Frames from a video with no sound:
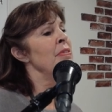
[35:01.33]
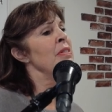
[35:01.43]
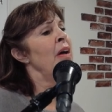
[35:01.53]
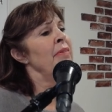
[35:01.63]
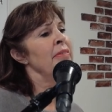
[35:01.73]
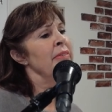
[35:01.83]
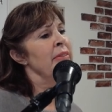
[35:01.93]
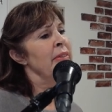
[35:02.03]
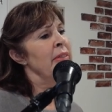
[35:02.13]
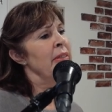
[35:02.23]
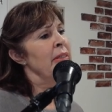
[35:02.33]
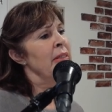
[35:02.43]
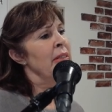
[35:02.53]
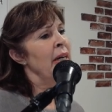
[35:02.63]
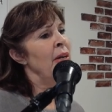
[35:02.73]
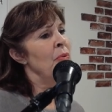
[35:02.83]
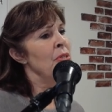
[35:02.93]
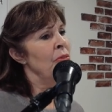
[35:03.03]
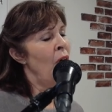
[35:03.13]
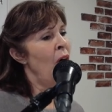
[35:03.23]
life. And it was
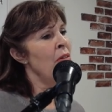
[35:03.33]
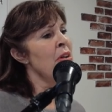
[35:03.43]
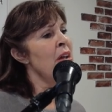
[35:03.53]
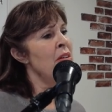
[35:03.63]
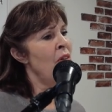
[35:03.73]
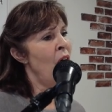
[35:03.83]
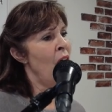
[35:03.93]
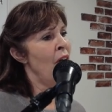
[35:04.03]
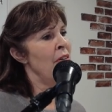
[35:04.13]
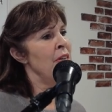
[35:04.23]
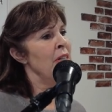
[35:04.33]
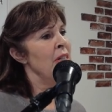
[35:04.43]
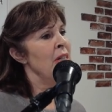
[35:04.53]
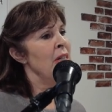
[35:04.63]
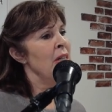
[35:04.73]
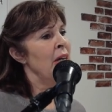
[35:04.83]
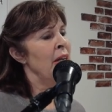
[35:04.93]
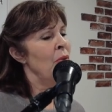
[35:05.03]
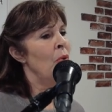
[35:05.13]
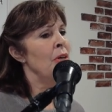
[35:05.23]
long and hard, and
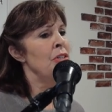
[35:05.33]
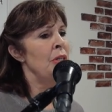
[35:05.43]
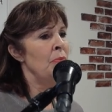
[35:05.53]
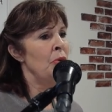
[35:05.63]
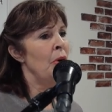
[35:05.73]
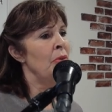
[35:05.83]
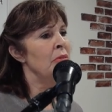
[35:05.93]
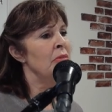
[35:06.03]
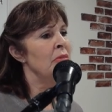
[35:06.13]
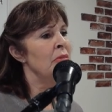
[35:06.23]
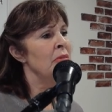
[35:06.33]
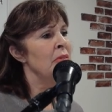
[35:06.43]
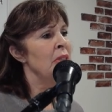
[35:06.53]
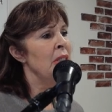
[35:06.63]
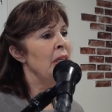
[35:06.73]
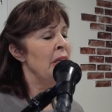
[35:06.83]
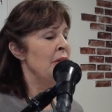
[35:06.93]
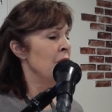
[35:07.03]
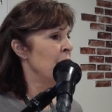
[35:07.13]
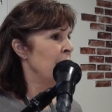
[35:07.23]
I watched him grow. He and
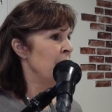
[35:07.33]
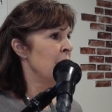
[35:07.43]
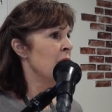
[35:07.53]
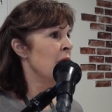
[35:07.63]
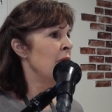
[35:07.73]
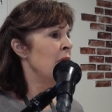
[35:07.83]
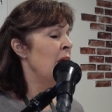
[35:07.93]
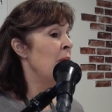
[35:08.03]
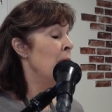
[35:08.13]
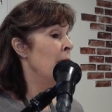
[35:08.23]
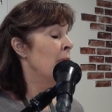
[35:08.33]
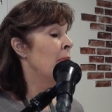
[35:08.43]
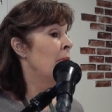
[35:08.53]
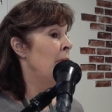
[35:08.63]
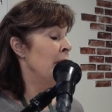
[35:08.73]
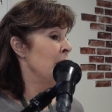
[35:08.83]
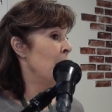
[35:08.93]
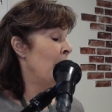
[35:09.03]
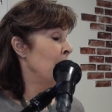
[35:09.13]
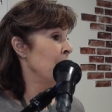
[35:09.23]
his friend started a men's
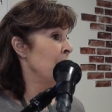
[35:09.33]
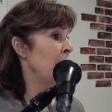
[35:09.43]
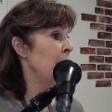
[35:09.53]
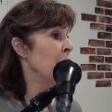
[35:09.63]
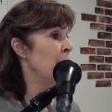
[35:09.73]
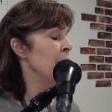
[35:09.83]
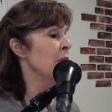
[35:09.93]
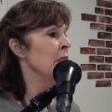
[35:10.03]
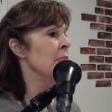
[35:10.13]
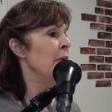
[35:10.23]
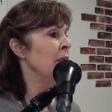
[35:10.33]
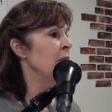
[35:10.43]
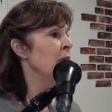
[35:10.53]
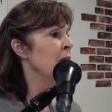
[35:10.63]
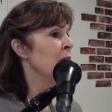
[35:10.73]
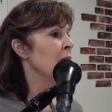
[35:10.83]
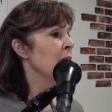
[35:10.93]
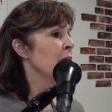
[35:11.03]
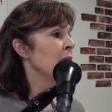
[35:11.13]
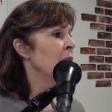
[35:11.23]
Bible study for businessmen.
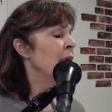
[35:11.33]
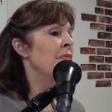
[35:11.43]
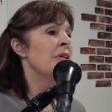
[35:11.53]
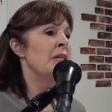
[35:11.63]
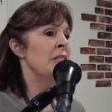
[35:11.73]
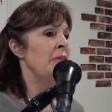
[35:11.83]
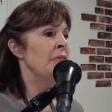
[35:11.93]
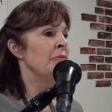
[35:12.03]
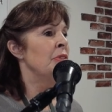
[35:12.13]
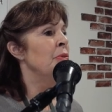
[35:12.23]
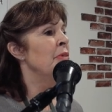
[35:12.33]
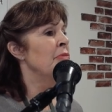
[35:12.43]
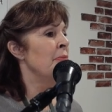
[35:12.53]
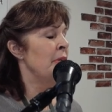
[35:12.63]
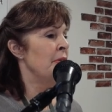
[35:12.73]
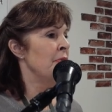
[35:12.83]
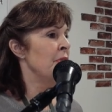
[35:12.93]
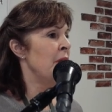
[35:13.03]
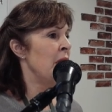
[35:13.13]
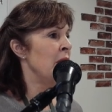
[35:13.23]
One of the guys even flew in from another
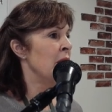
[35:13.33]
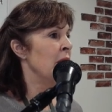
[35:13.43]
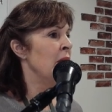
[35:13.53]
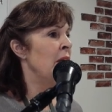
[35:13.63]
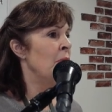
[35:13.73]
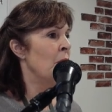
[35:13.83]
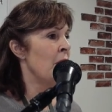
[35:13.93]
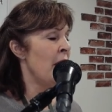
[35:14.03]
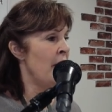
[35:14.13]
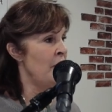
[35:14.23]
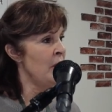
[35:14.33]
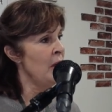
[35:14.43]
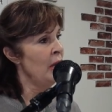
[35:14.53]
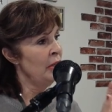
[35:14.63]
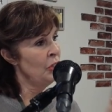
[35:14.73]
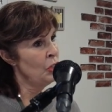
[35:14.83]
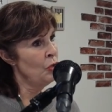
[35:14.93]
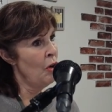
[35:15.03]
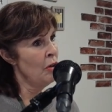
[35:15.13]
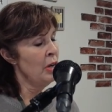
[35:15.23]
state. They were heavy and
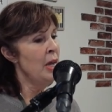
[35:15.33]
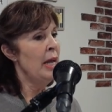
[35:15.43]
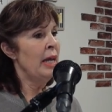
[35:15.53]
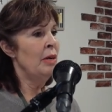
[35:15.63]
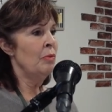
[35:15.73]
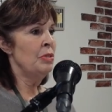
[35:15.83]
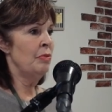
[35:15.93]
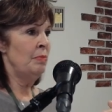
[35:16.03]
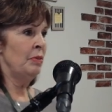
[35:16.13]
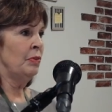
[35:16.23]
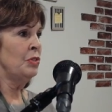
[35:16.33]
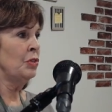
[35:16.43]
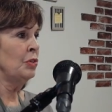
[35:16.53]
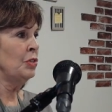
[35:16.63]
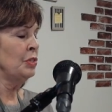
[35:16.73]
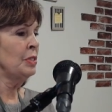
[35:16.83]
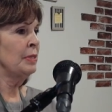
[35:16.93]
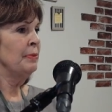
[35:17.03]
strong, and it was from different churches.